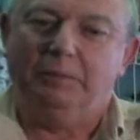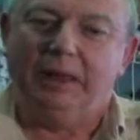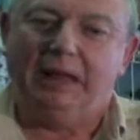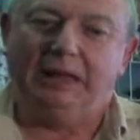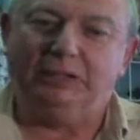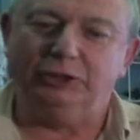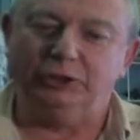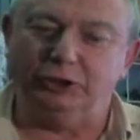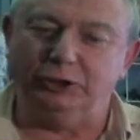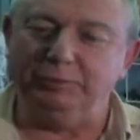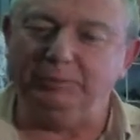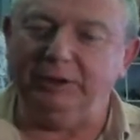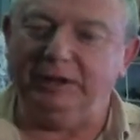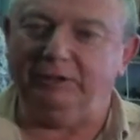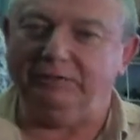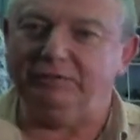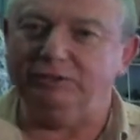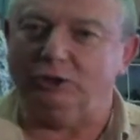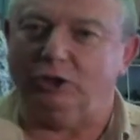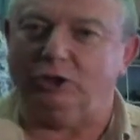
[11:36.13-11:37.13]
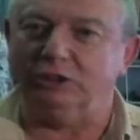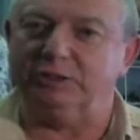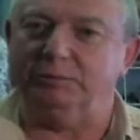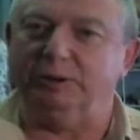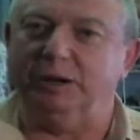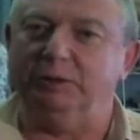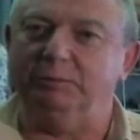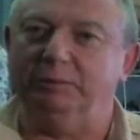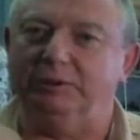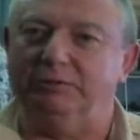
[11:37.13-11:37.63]
As you and me have talked
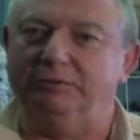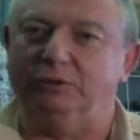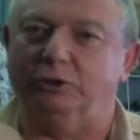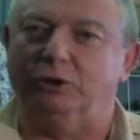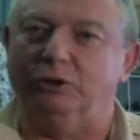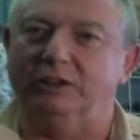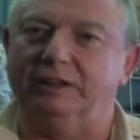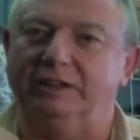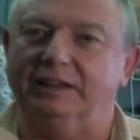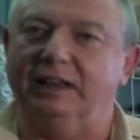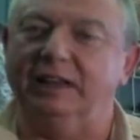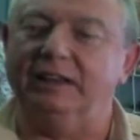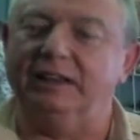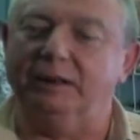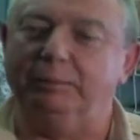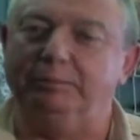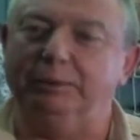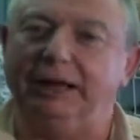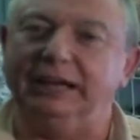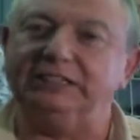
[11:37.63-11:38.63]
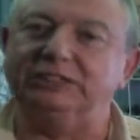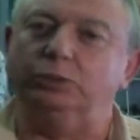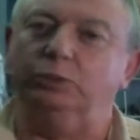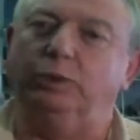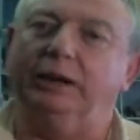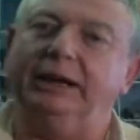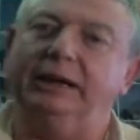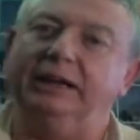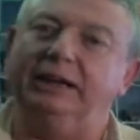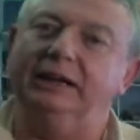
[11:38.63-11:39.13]
about before, the best
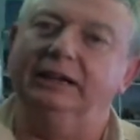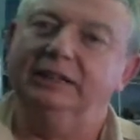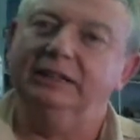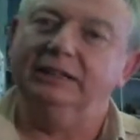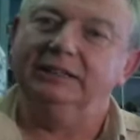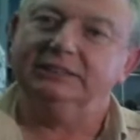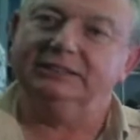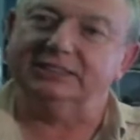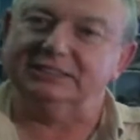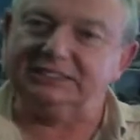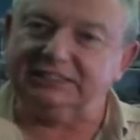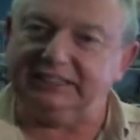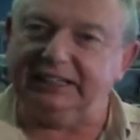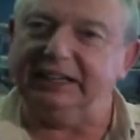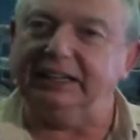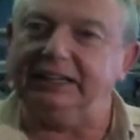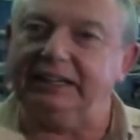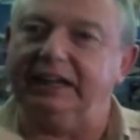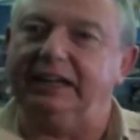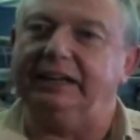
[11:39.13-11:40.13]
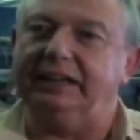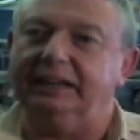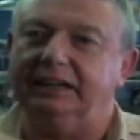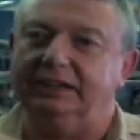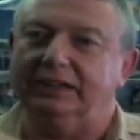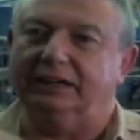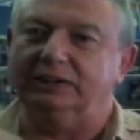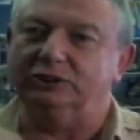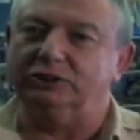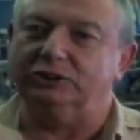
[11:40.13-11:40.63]
way to see King &
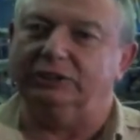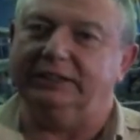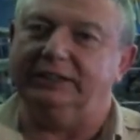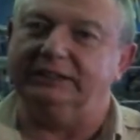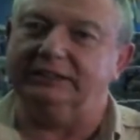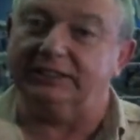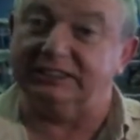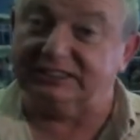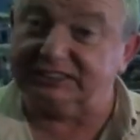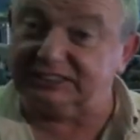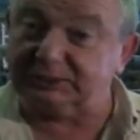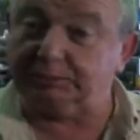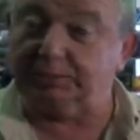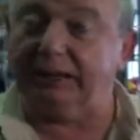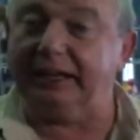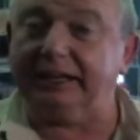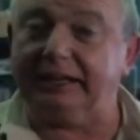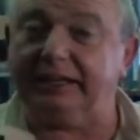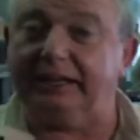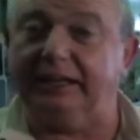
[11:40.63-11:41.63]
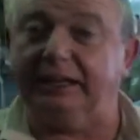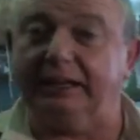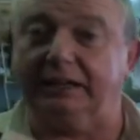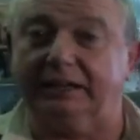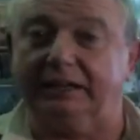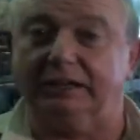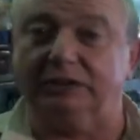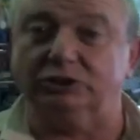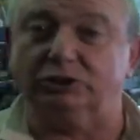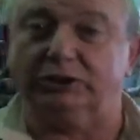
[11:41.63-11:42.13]
Country, to display King
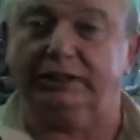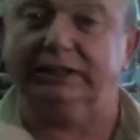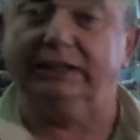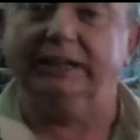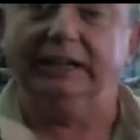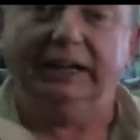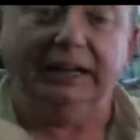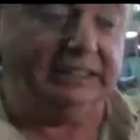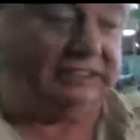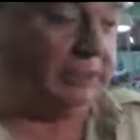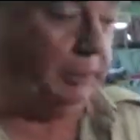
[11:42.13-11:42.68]
& Country, is